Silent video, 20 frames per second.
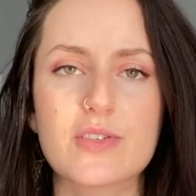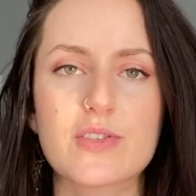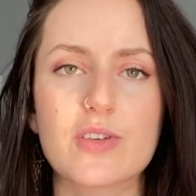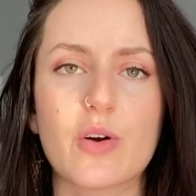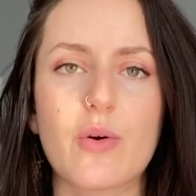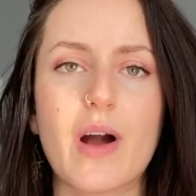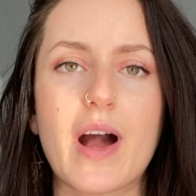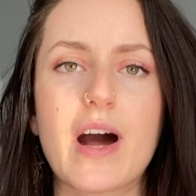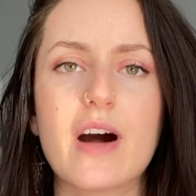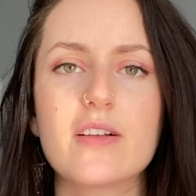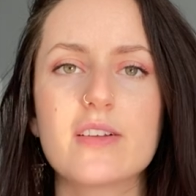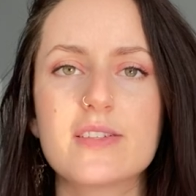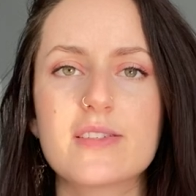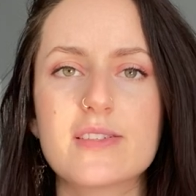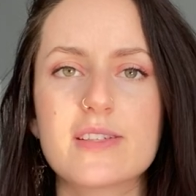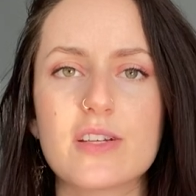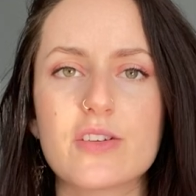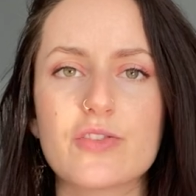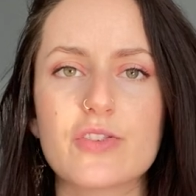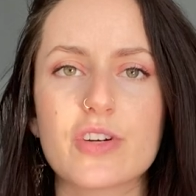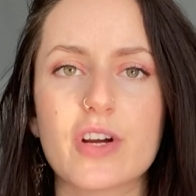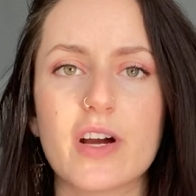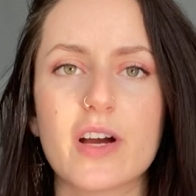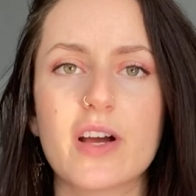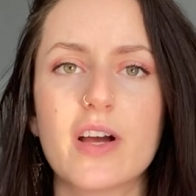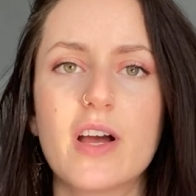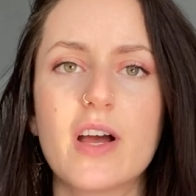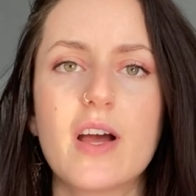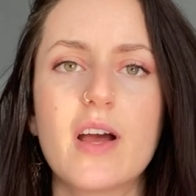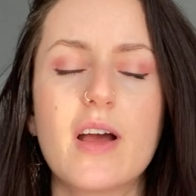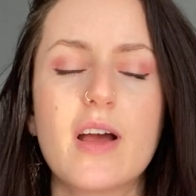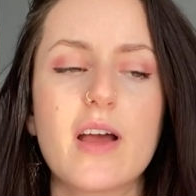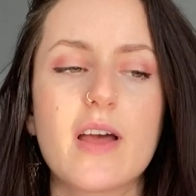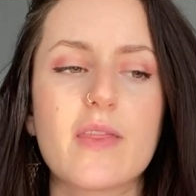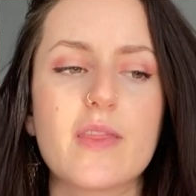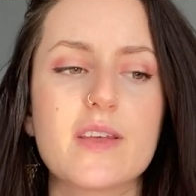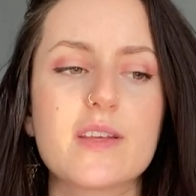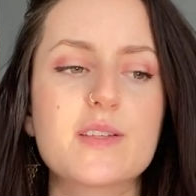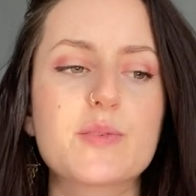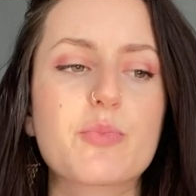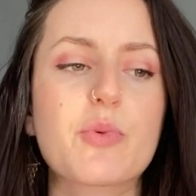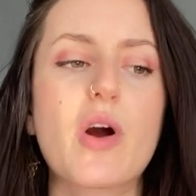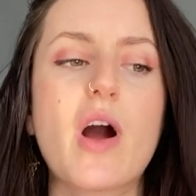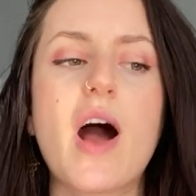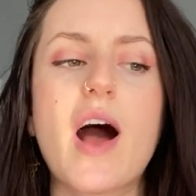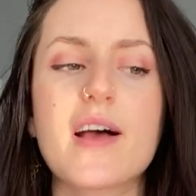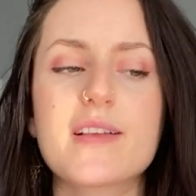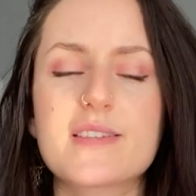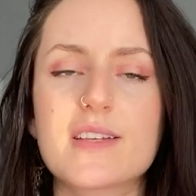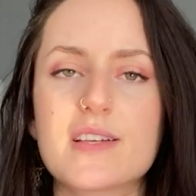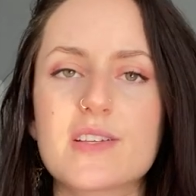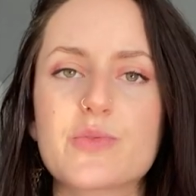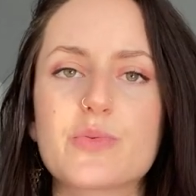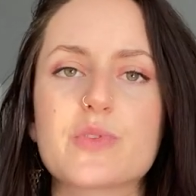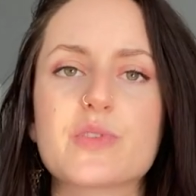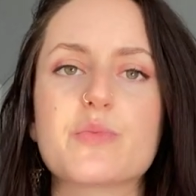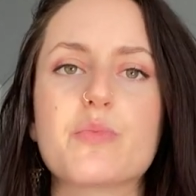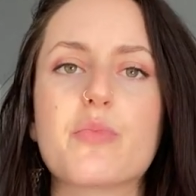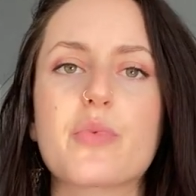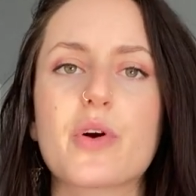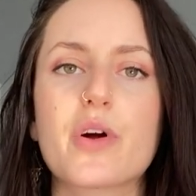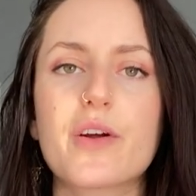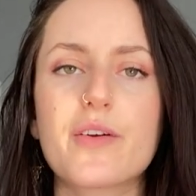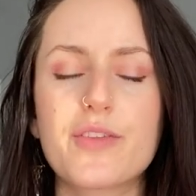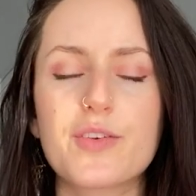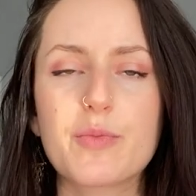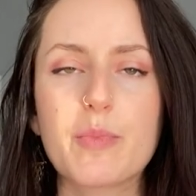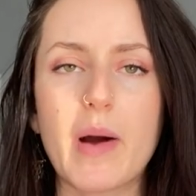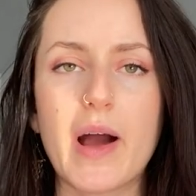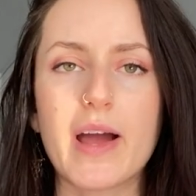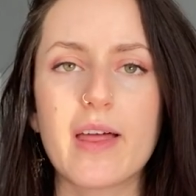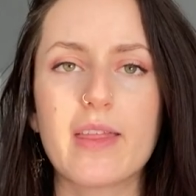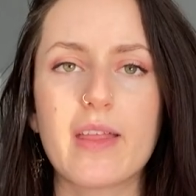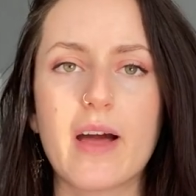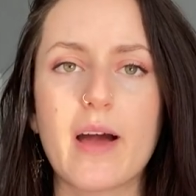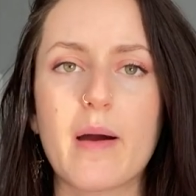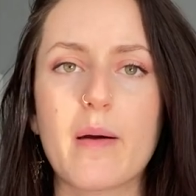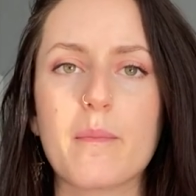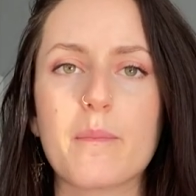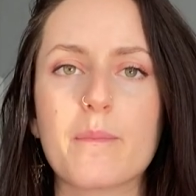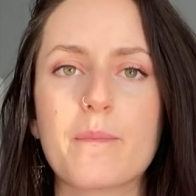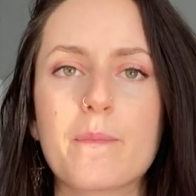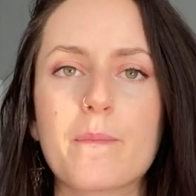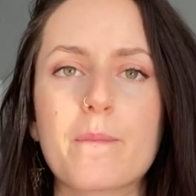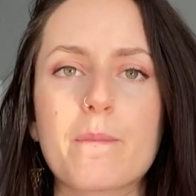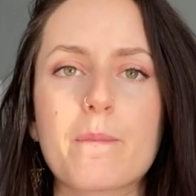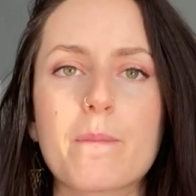So, Hal and Sidra, this process was birthed by them